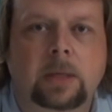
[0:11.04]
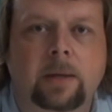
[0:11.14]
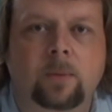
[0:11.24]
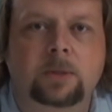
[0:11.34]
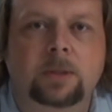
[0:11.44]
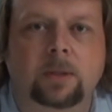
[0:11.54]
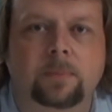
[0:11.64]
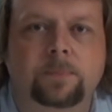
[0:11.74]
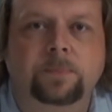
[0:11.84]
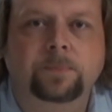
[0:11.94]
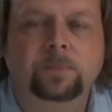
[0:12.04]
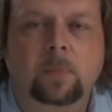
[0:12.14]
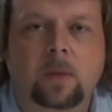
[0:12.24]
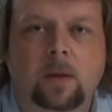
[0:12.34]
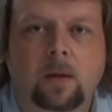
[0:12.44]
Hey, what's up?
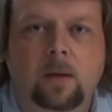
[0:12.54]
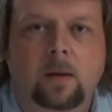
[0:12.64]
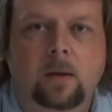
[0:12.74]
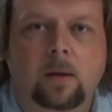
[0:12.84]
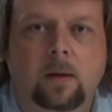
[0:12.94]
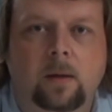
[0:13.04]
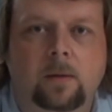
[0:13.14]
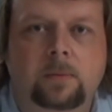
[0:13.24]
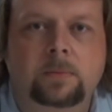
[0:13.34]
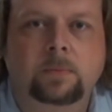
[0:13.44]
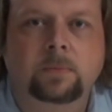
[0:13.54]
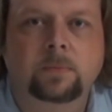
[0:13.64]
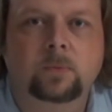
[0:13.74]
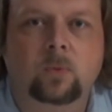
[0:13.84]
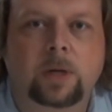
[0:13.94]
Uh,
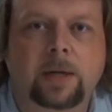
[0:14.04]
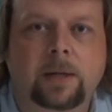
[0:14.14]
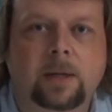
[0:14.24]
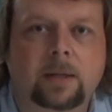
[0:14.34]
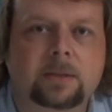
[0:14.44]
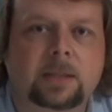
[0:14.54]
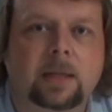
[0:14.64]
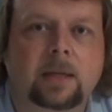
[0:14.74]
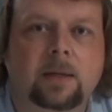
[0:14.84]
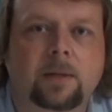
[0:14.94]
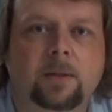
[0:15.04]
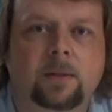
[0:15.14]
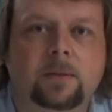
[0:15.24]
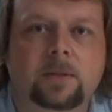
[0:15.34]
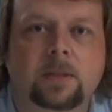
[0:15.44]
raining outside
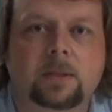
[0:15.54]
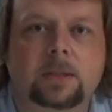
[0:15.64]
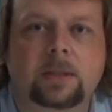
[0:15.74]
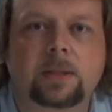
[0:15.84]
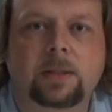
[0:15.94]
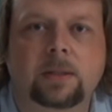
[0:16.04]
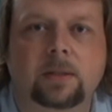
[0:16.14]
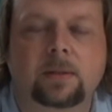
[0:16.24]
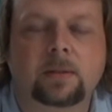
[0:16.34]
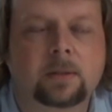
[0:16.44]
here in Tennessee and